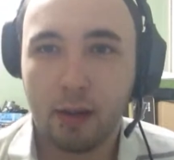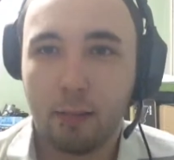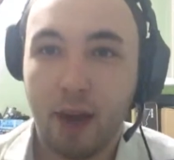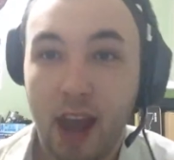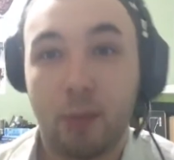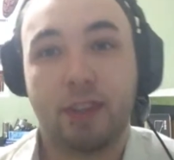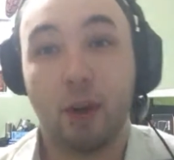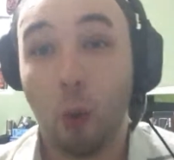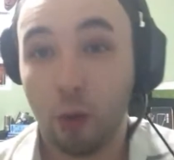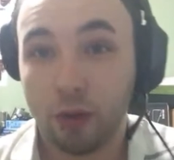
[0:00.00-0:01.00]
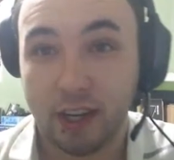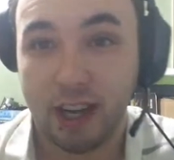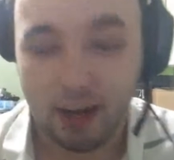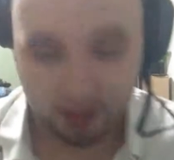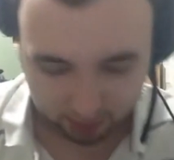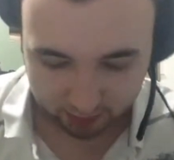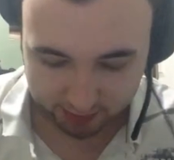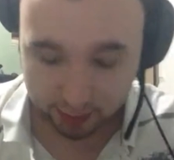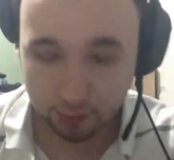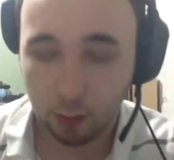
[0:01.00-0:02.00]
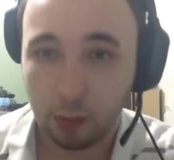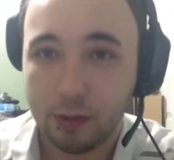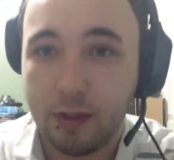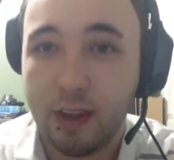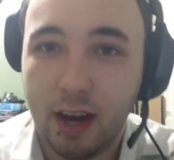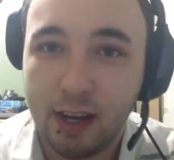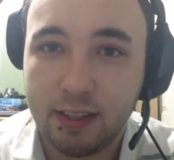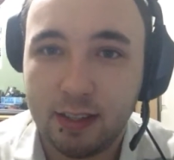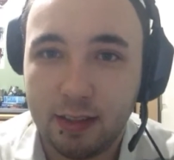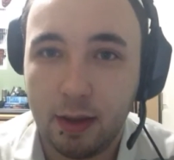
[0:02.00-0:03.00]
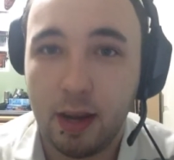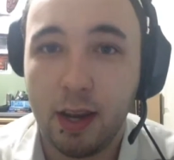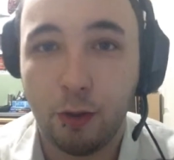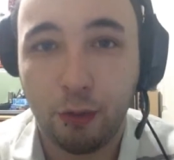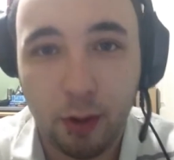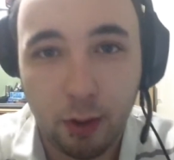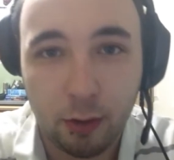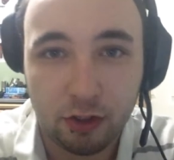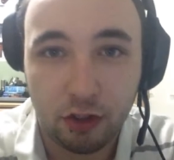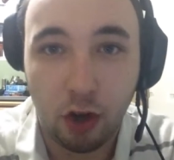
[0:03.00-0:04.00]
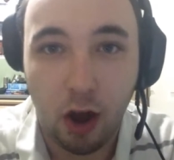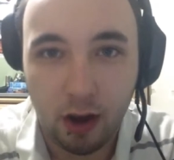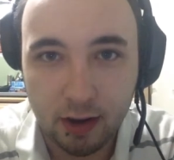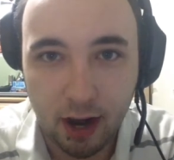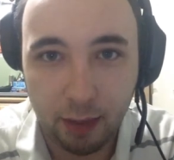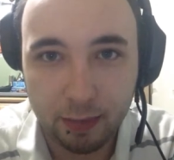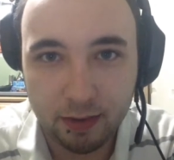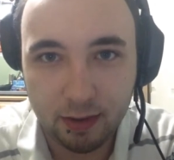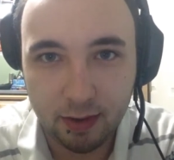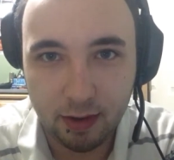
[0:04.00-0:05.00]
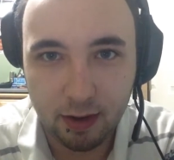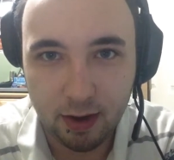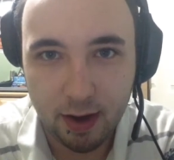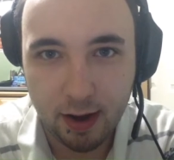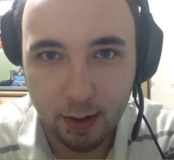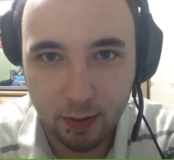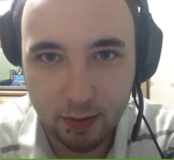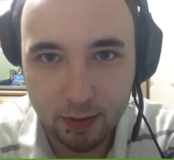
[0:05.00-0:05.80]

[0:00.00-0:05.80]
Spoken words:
Brad was an older kid. He was a year older than us, and he was one of those jock types, you know.